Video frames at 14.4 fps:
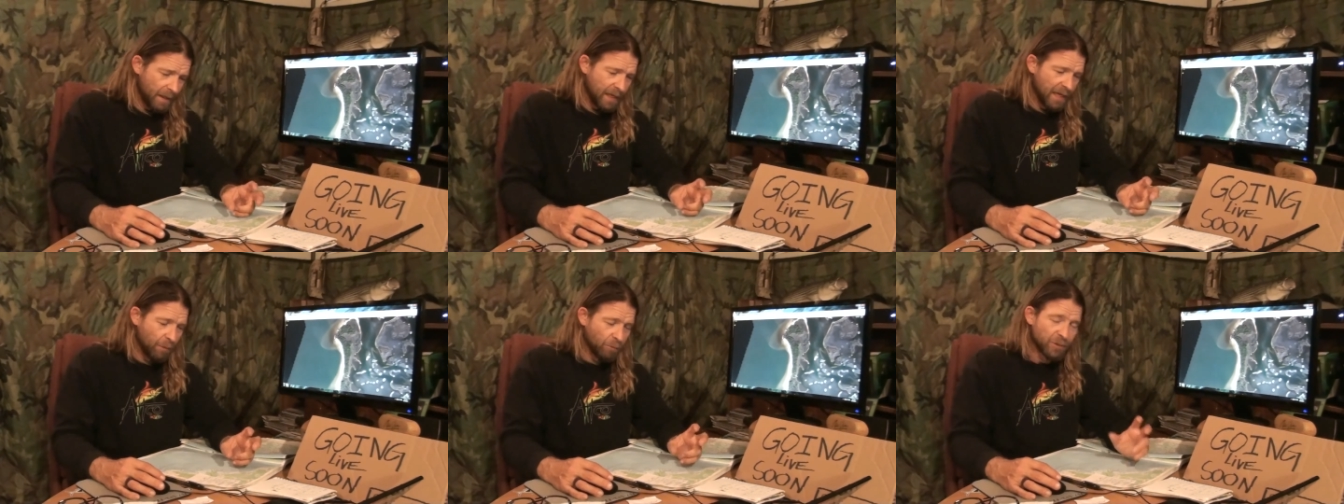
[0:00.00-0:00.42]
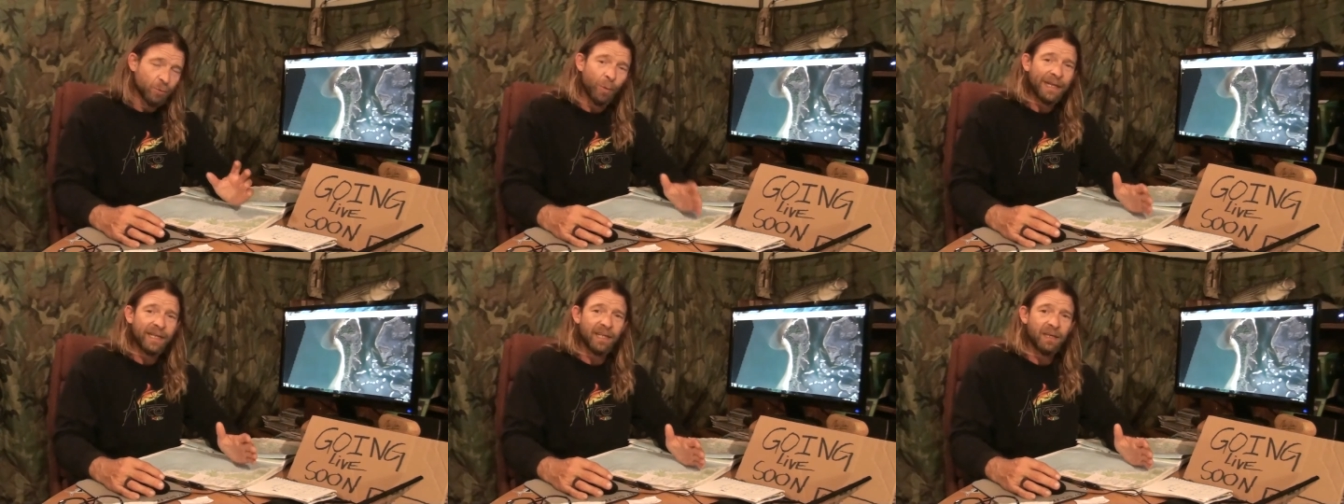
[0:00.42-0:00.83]
It was
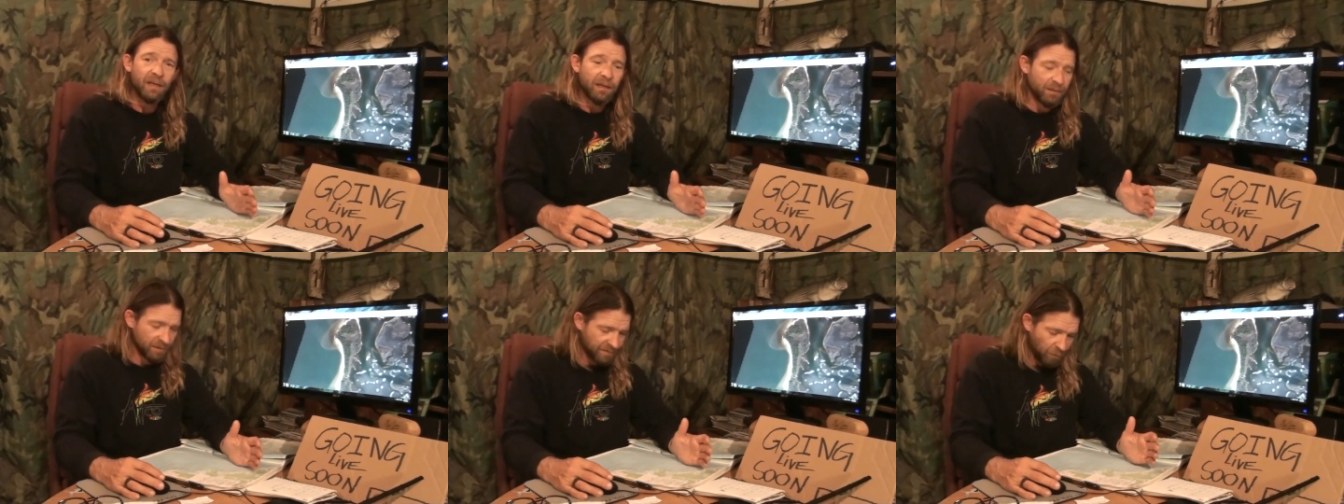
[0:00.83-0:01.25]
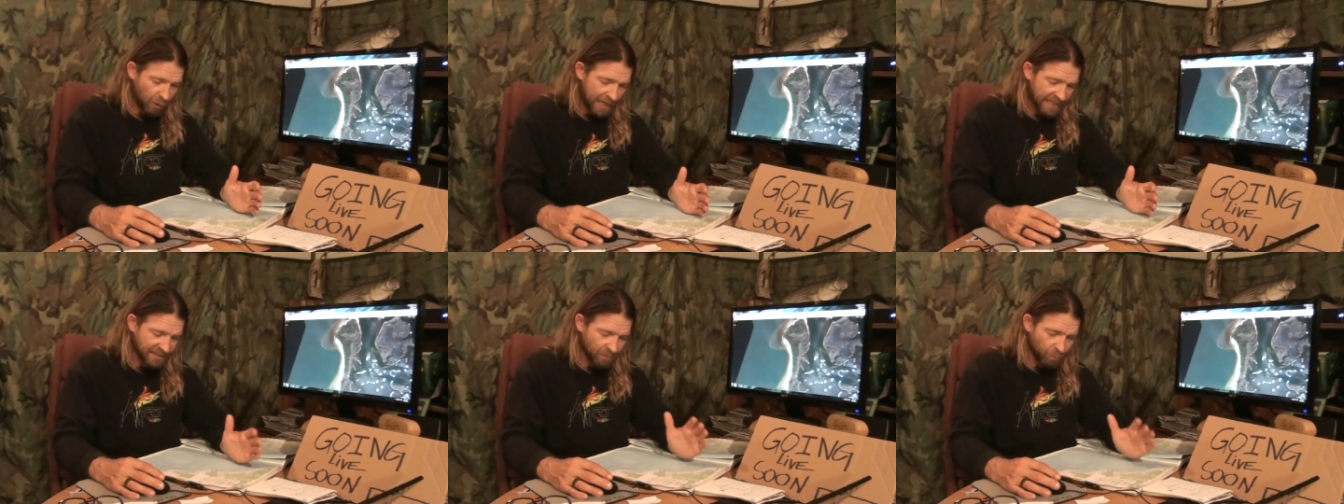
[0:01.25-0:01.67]
windy. It was
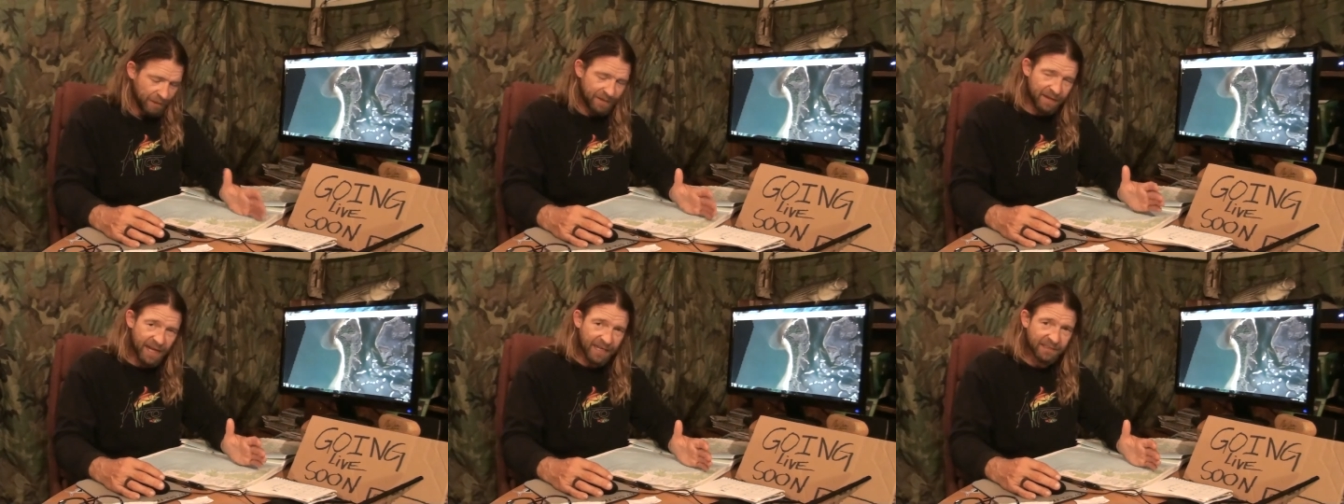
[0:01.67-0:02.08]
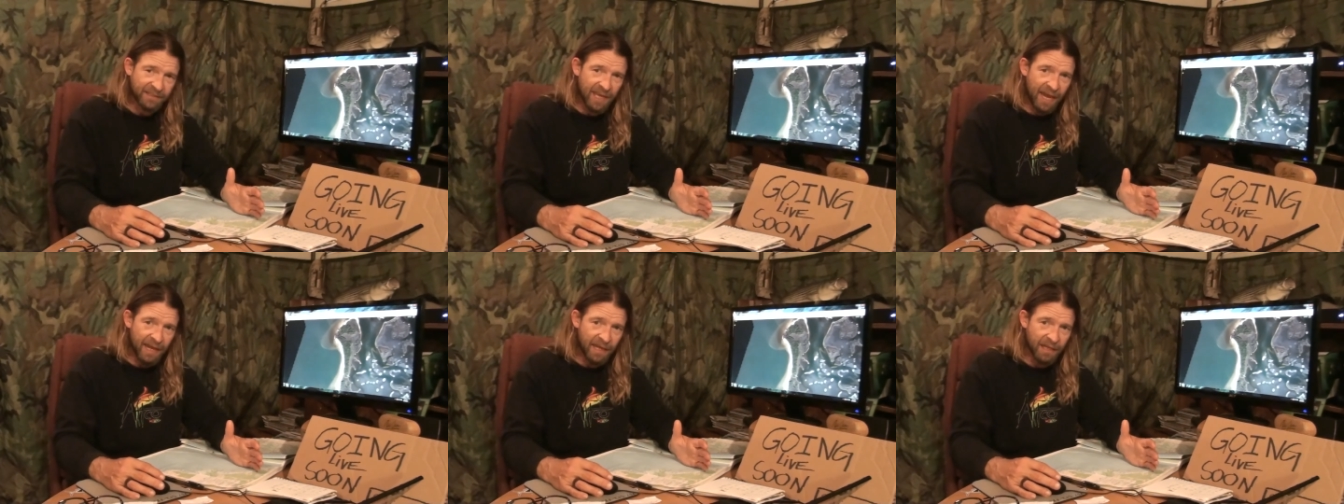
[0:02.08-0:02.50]
forecasted wind the next
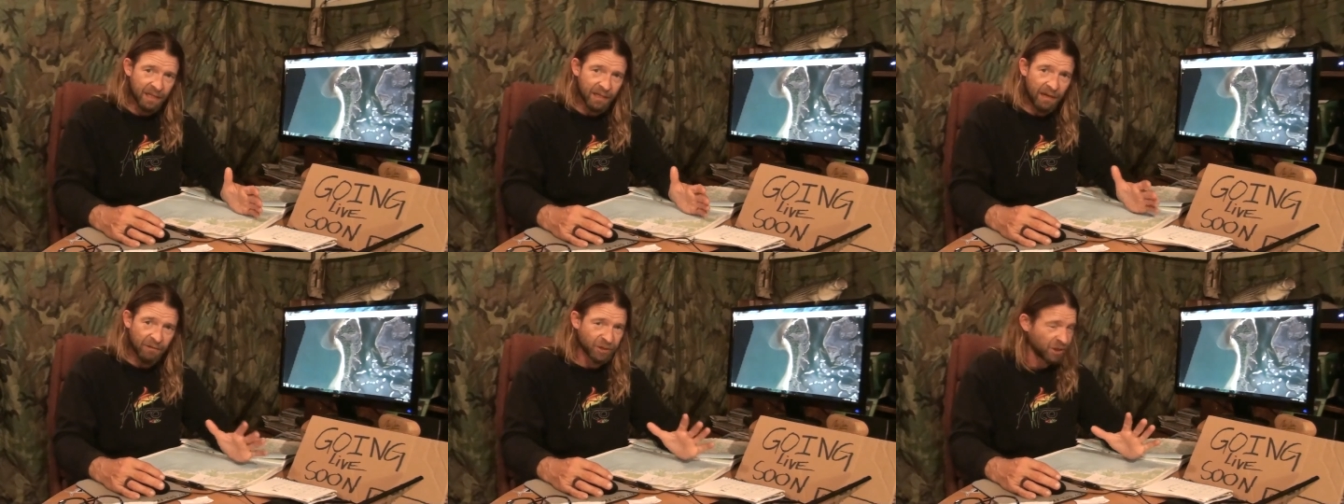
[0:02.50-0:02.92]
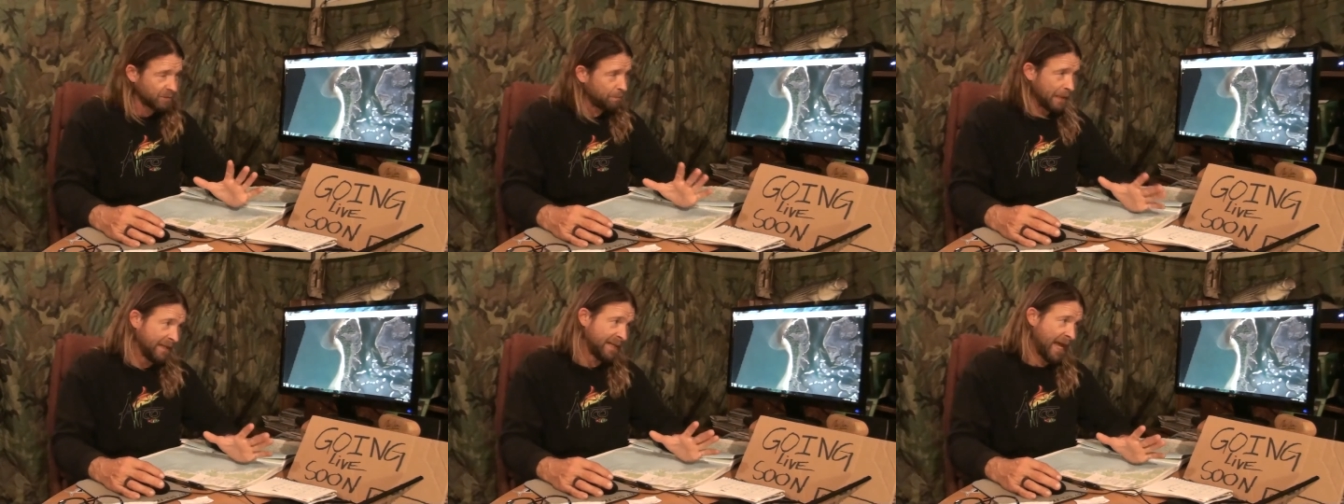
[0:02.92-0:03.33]
day, and I was
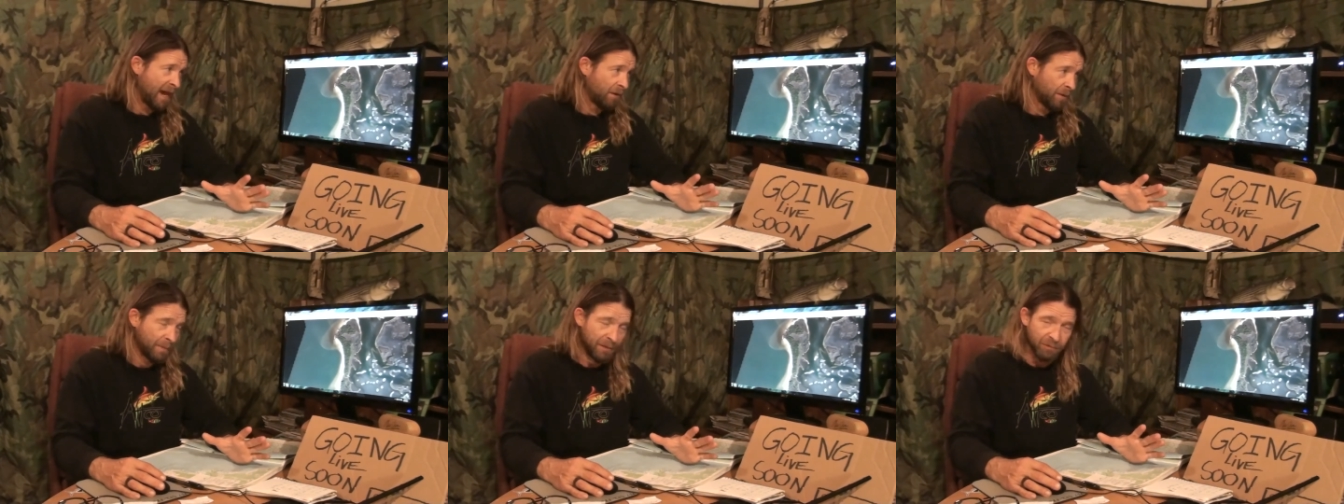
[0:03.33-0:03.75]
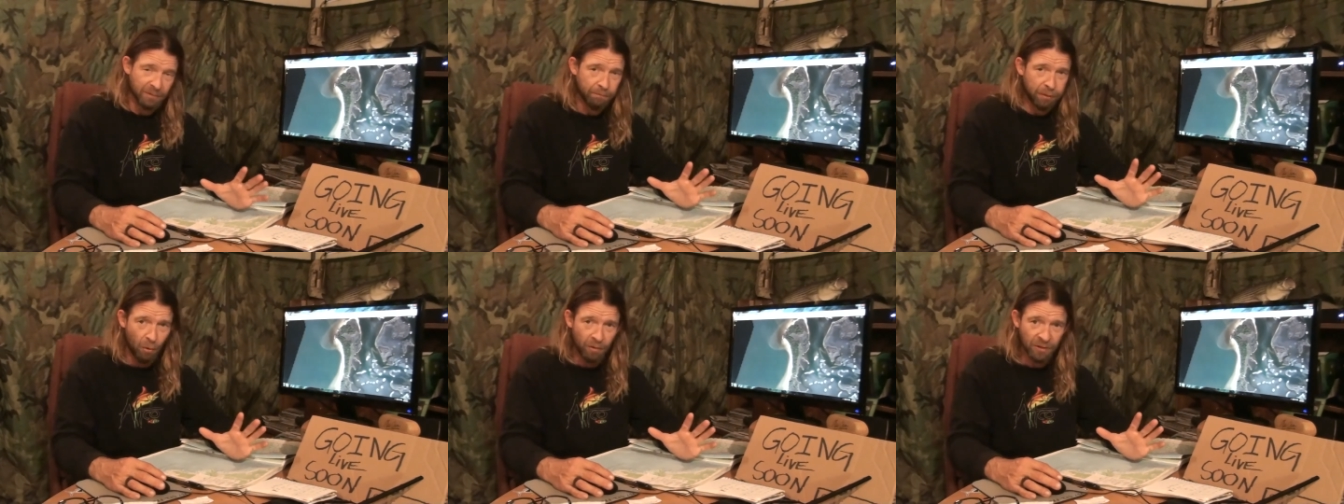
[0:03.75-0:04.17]
just pinned down. I mean, it was
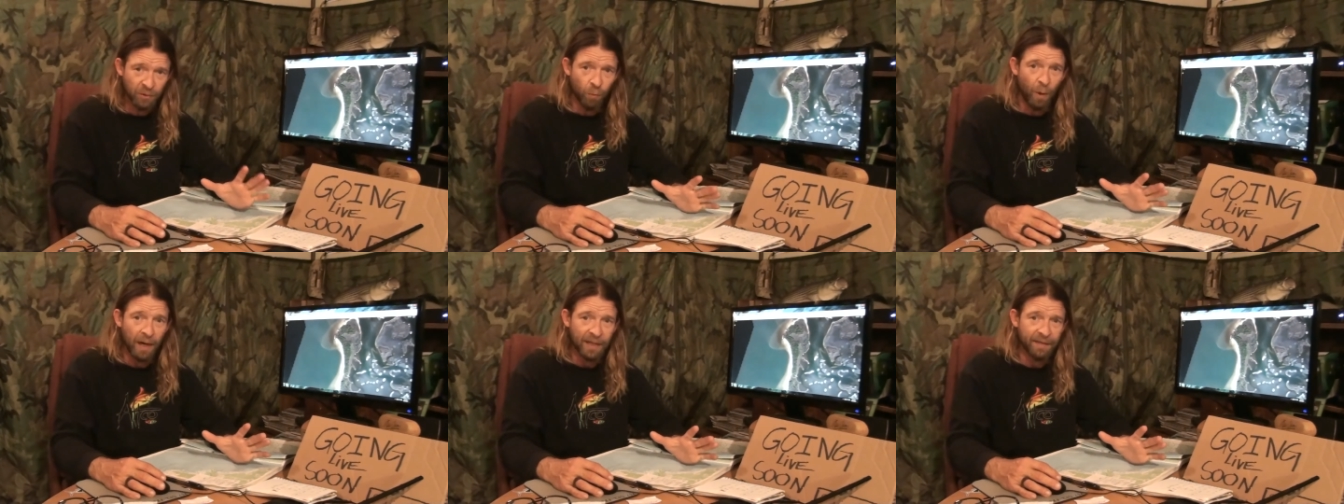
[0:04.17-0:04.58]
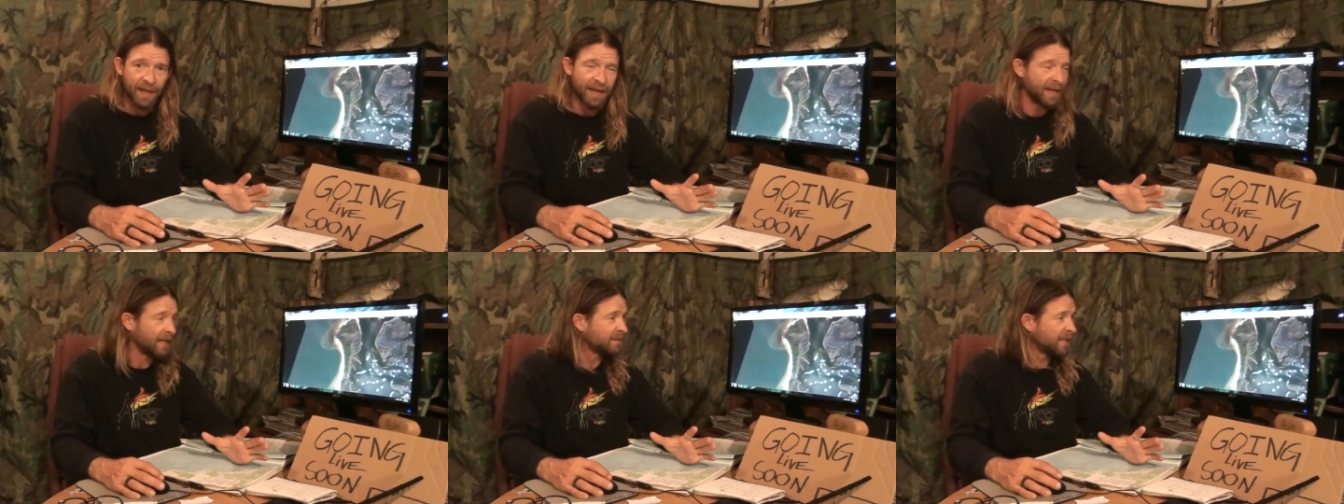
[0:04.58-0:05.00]
blowing 20
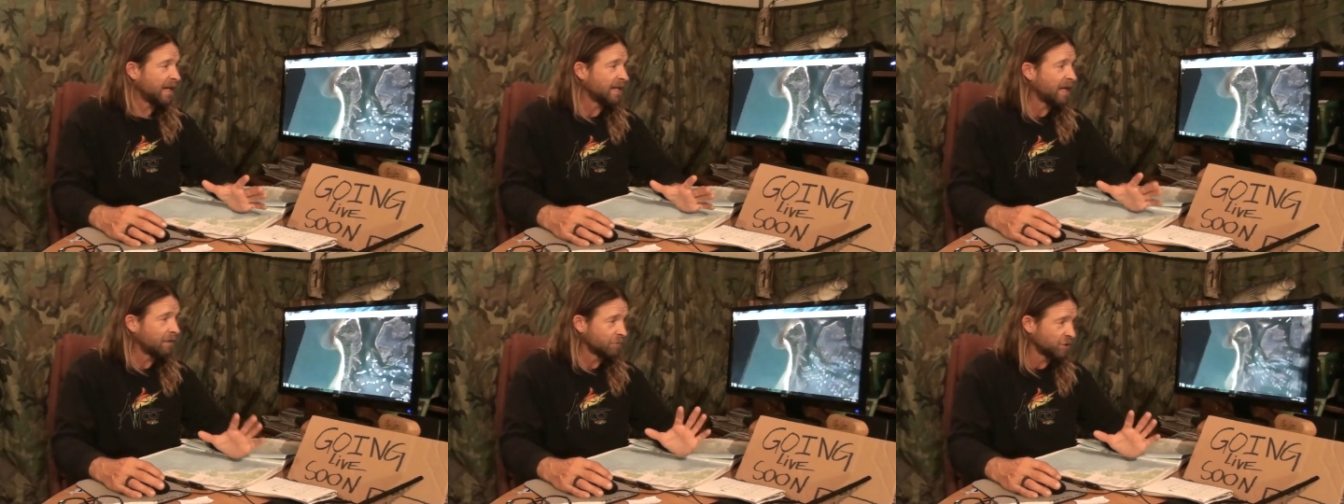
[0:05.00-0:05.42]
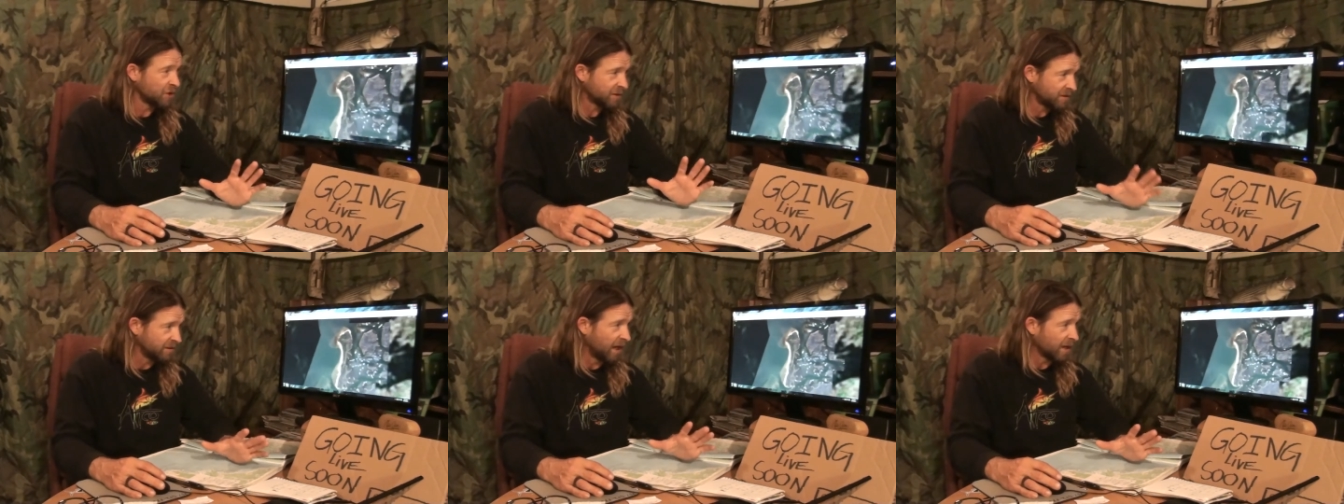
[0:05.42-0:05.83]
that next day, and I was
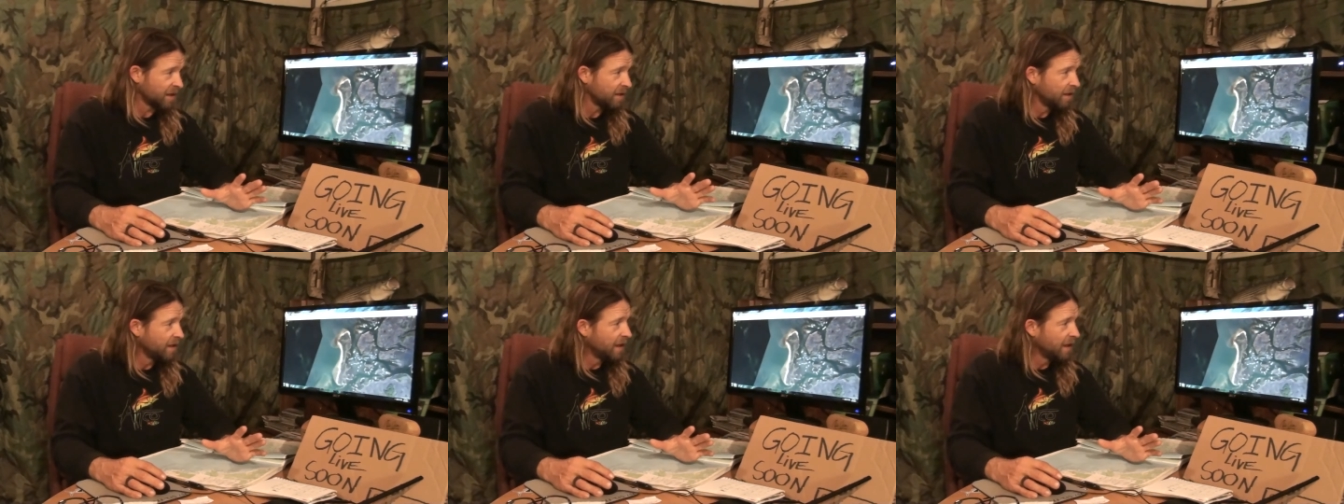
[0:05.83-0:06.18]
just stuck.